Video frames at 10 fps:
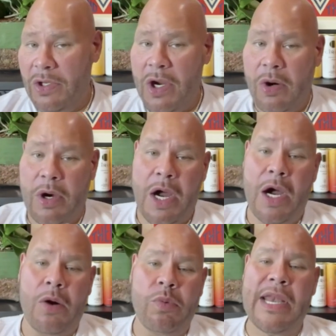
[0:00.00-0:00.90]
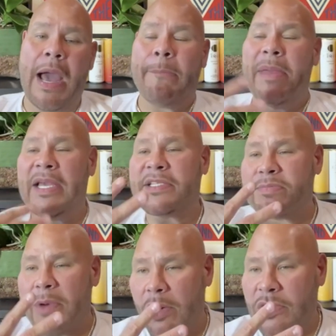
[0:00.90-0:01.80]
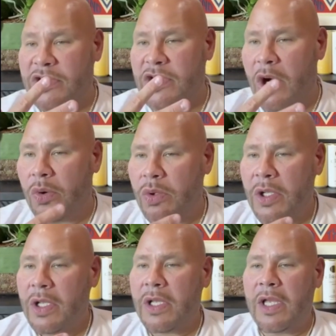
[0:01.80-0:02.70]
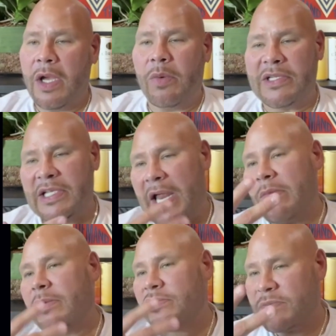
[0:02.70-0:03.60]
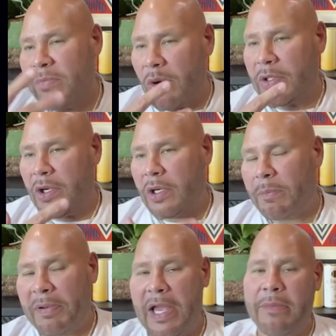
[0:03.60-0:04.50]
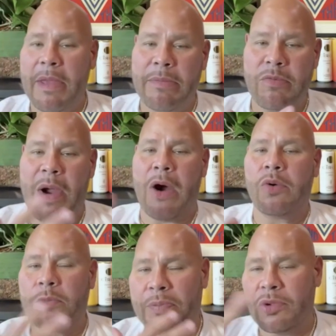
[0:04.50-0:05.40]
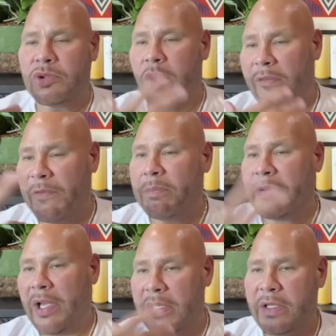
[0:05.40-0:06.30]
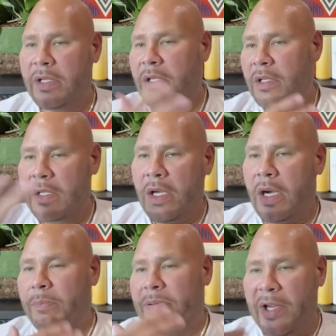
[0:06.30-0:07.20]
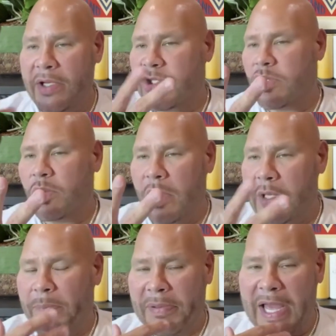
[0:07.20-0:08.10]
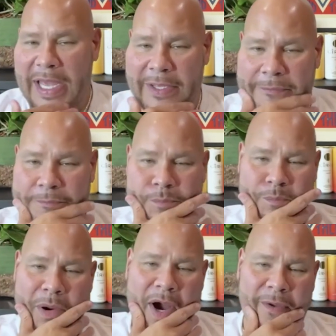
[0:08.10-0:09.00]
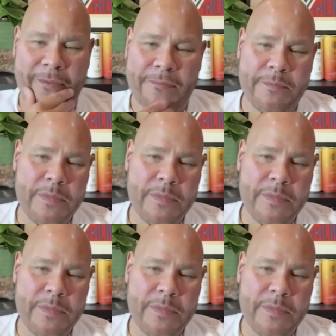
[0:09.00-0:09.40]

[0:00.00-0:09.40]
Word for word: you know, we're not big smokers, so... it wasn't like we were smoking on the plane. Maybe Raul pulled off a two on the plane. But,